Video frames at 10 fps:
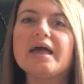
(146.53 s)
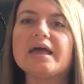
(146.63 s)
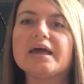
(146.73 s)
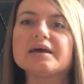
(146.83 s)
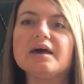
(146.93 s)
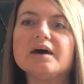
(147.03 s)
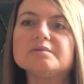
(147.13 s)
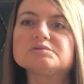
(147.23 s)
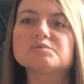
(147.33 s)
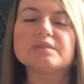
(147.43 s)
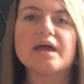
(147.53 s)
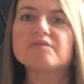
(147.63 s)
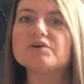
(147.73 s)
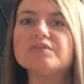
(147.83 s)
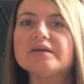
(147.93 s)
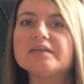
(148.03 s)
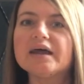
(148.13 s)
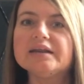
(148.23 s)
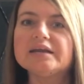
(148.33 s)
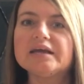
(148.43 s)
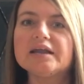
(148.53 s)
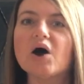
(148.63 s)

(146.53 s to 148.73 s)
It comes with everything that I need.